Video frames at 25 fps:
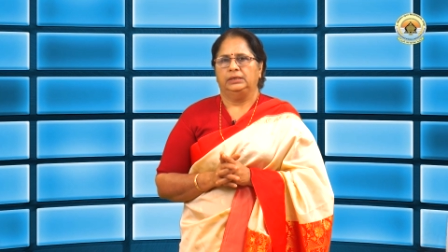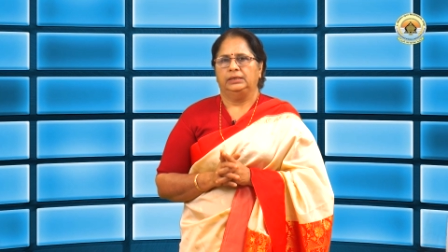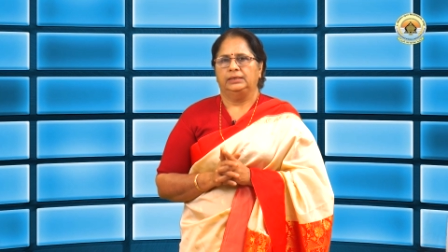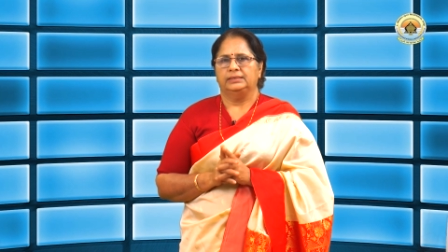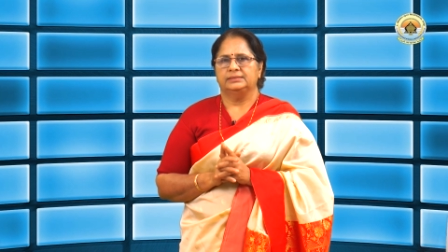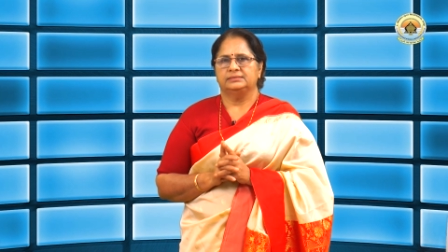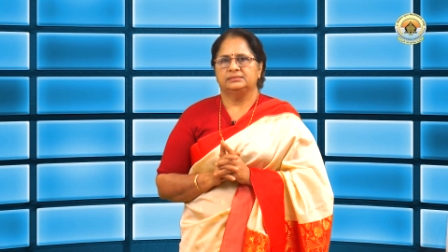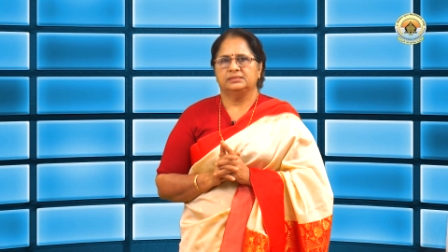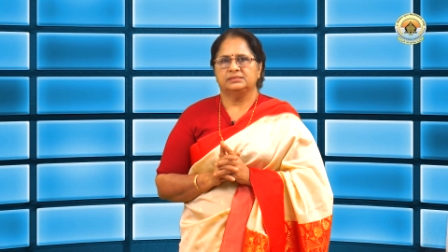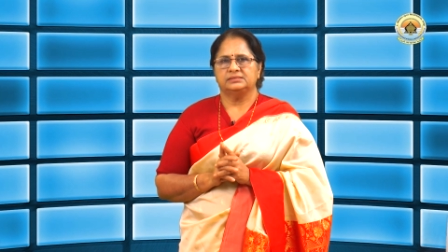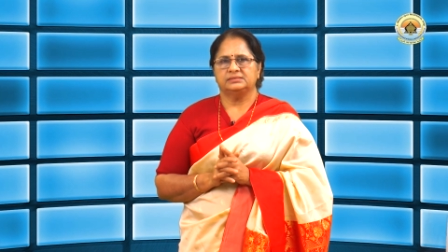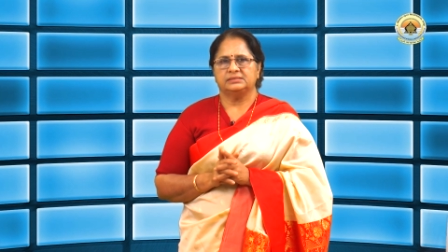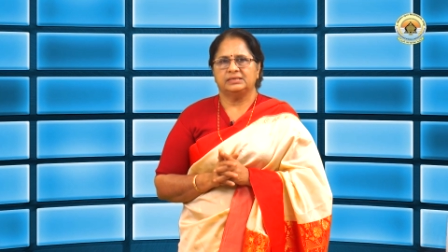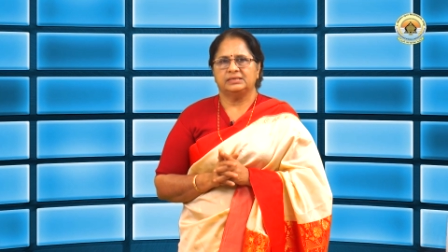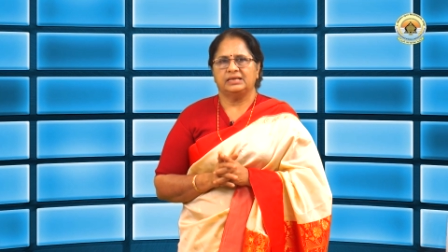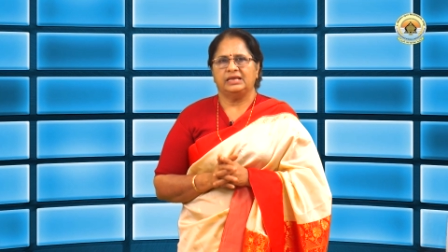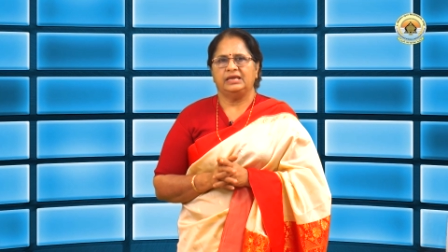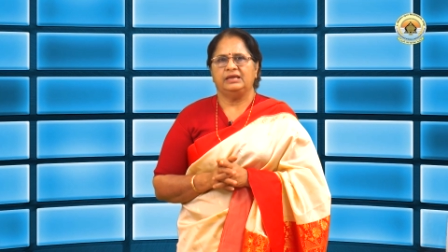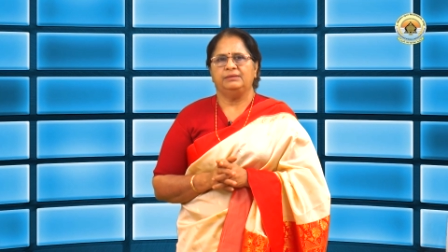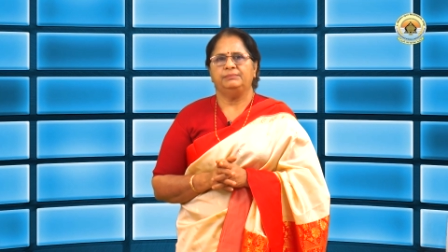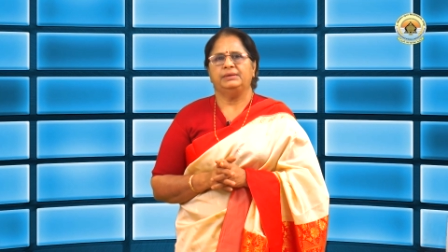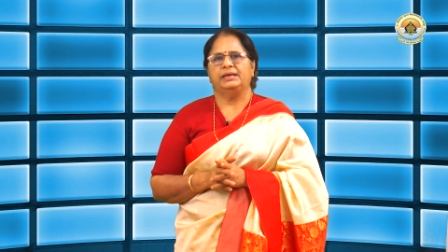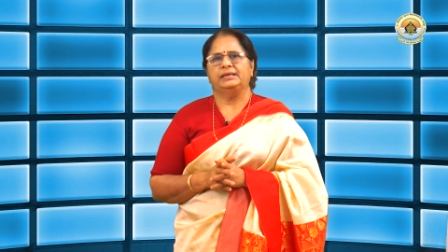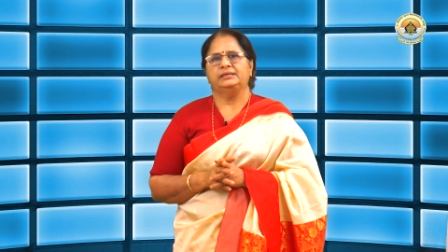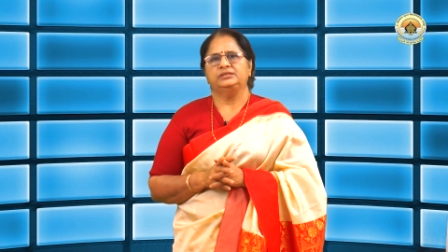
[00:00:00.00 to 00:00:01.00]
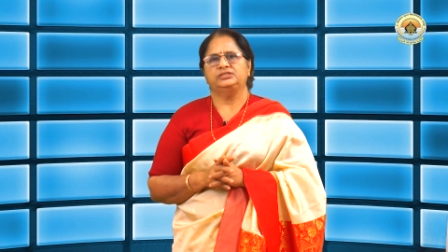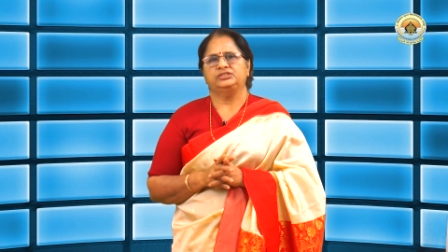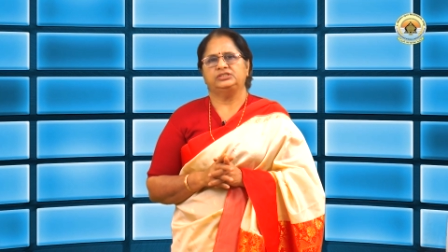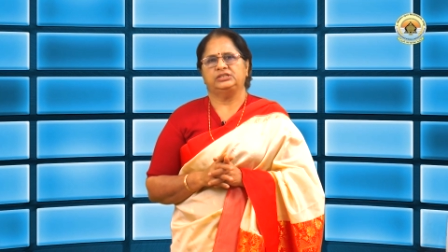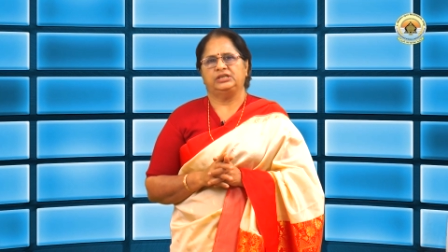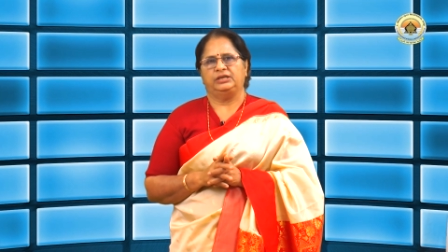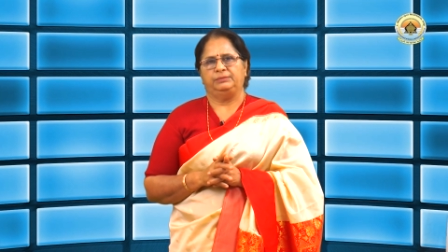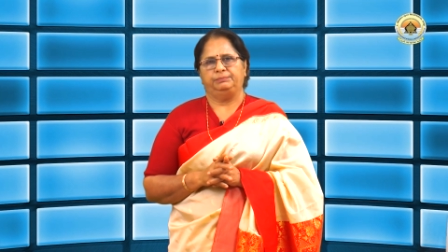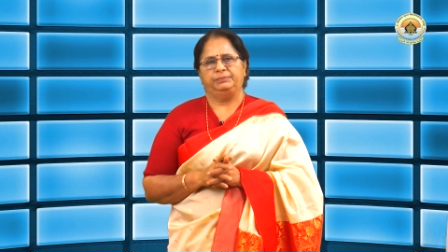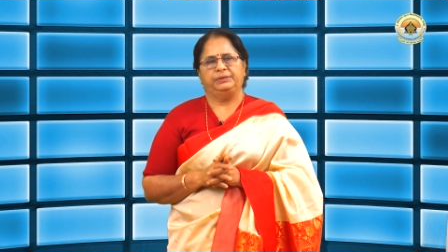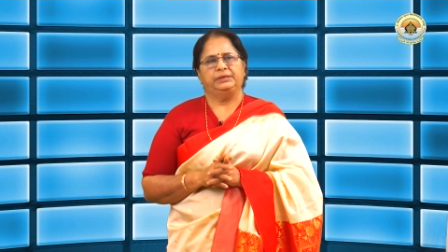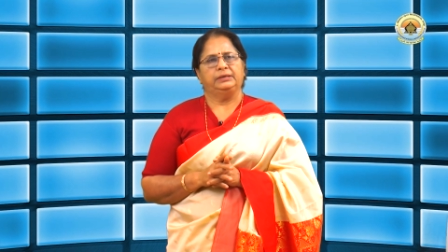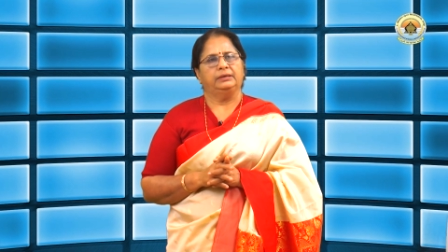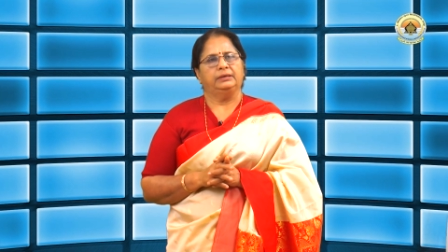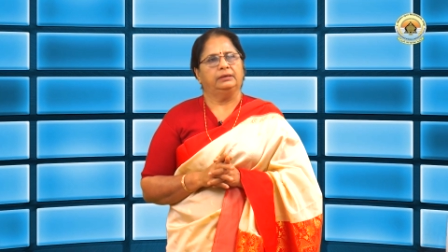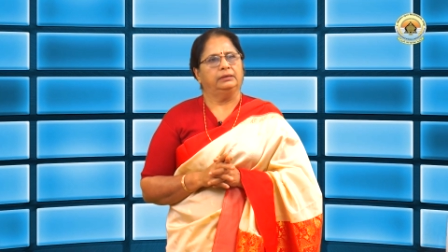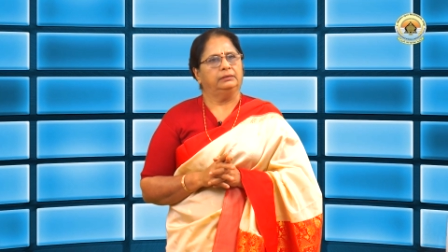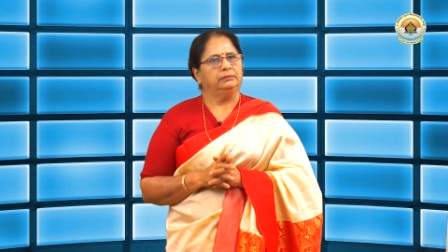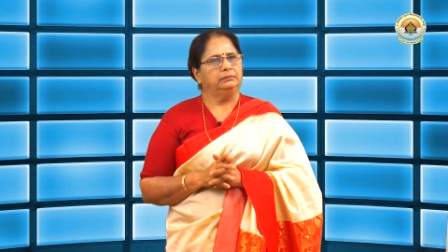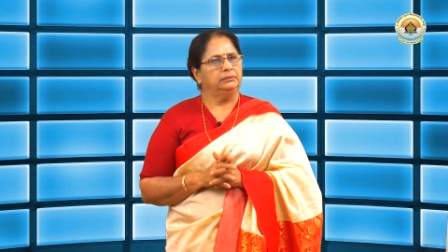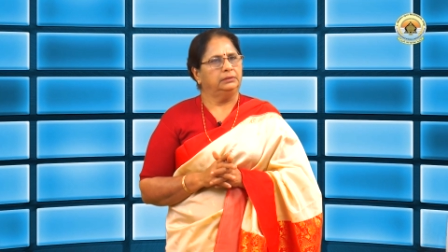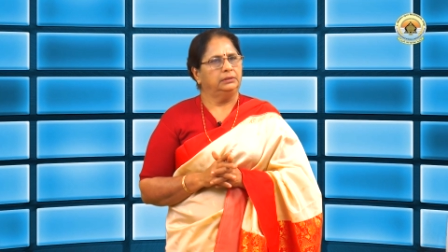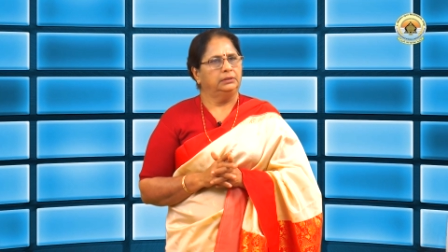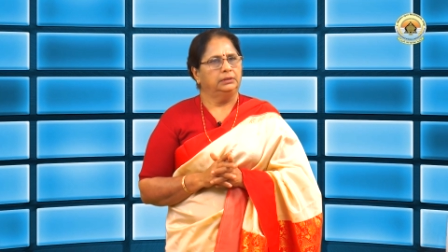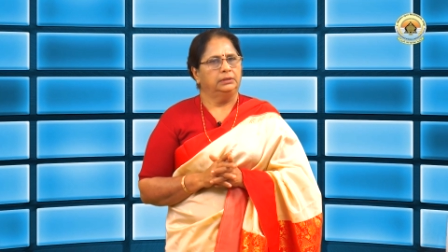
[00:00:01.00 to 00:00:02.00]
is the same as shaping
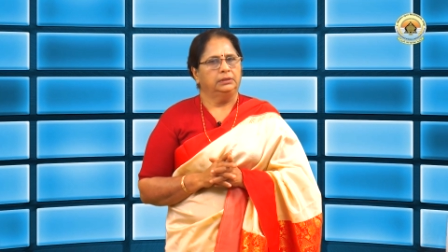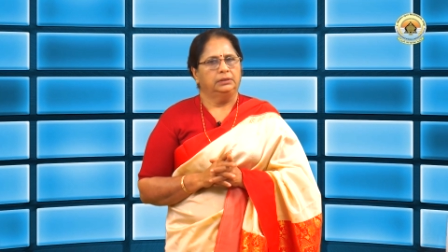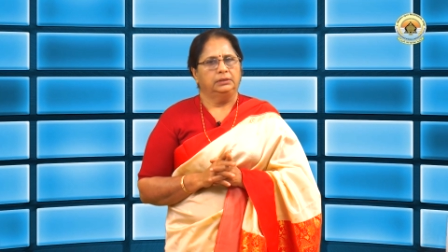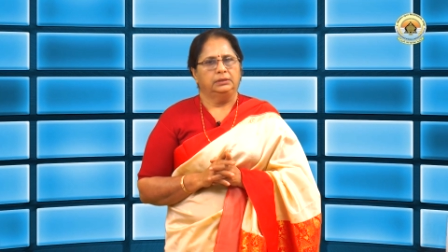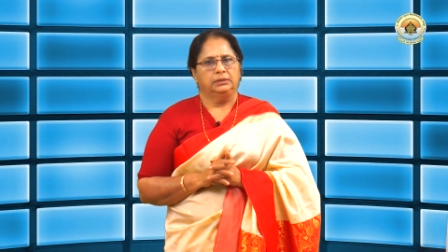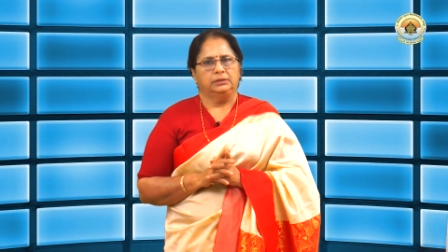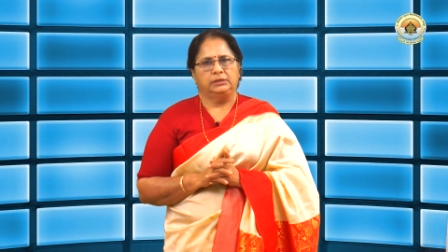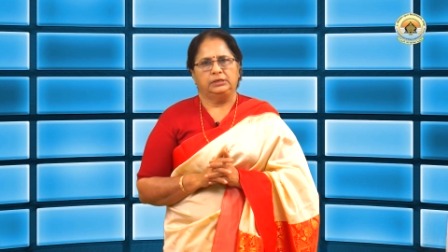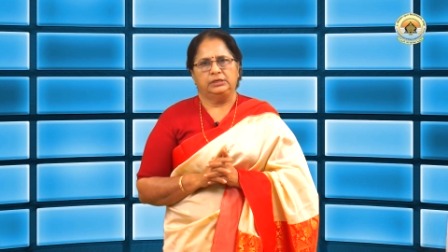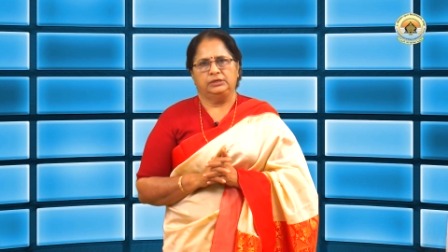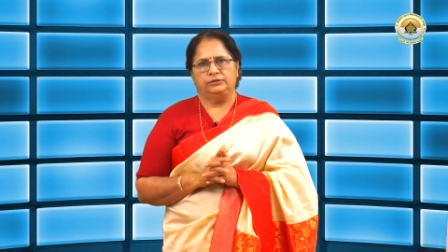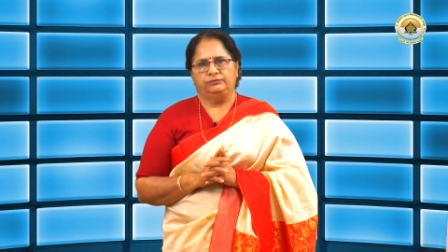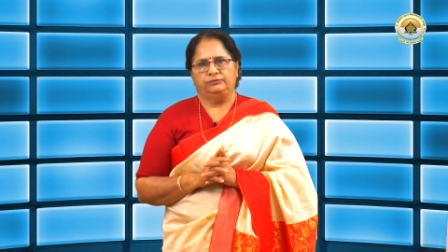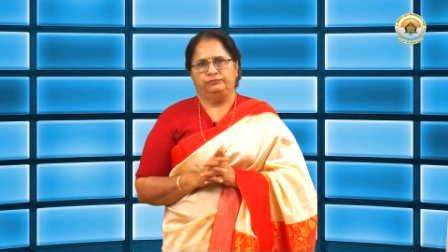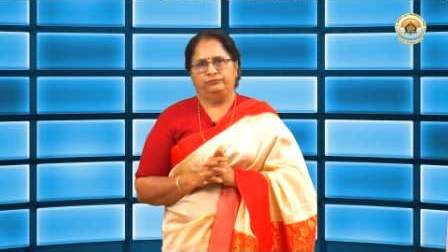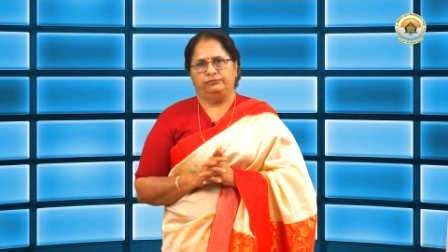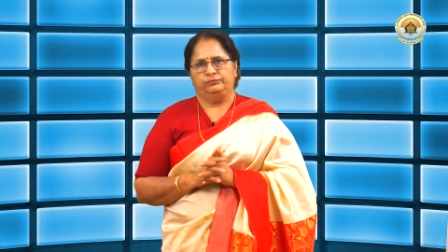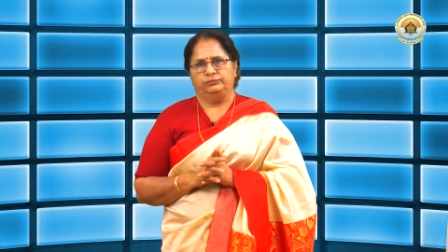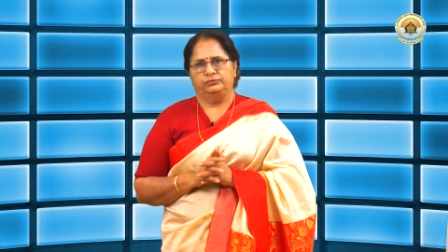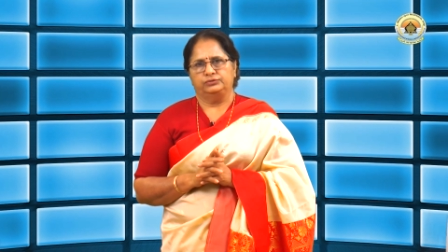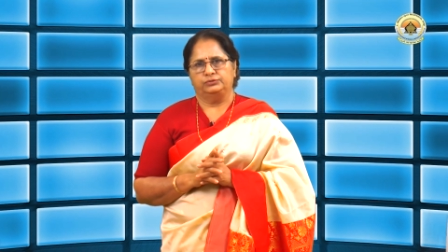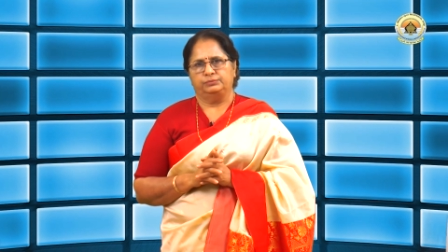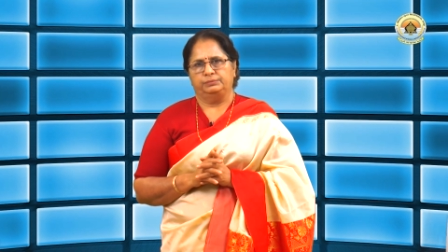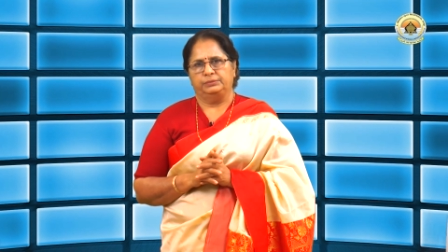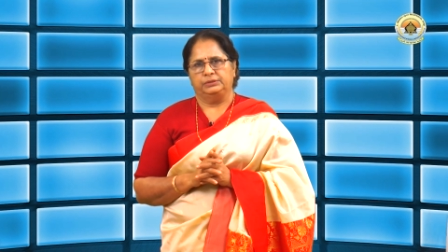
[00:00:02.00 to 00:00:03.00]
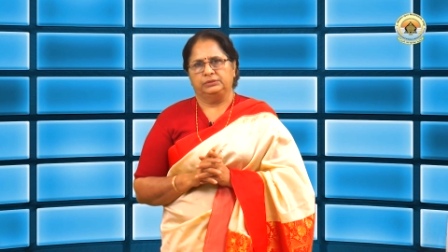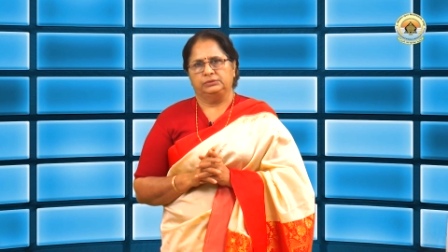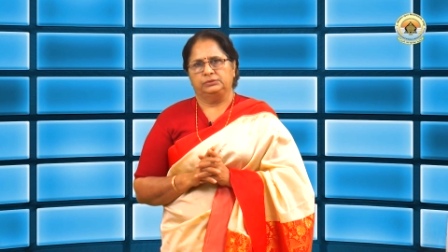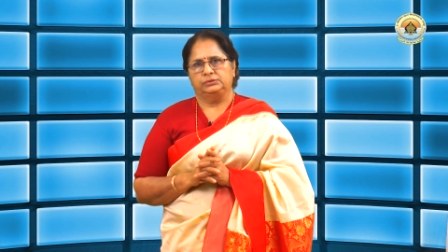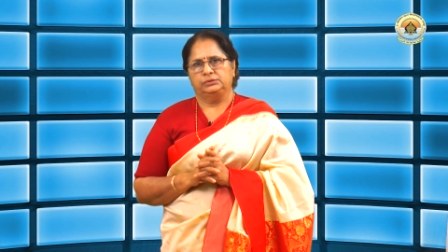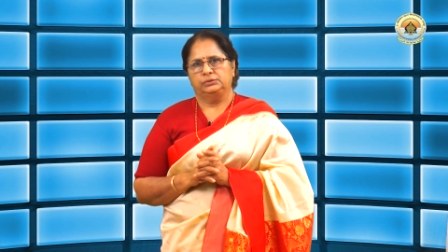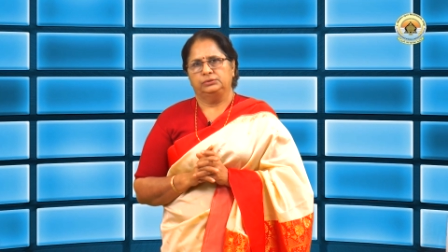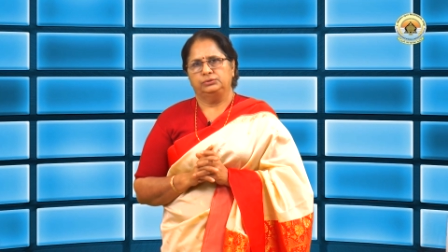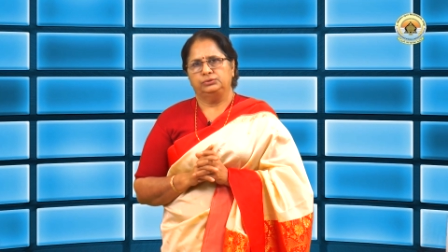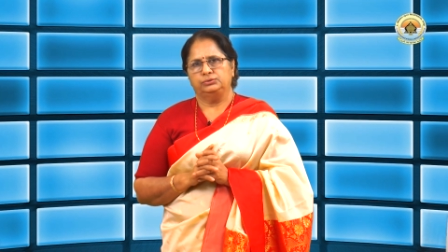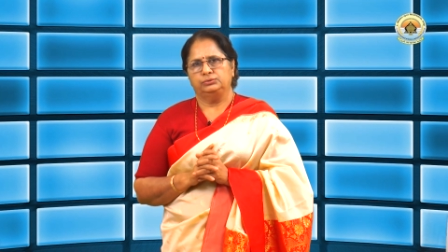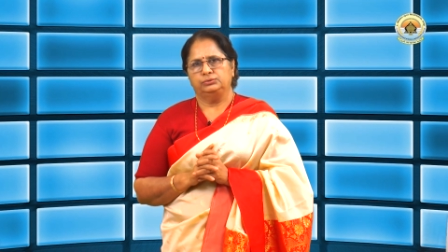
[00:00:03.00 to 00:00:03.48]
and reinforcement,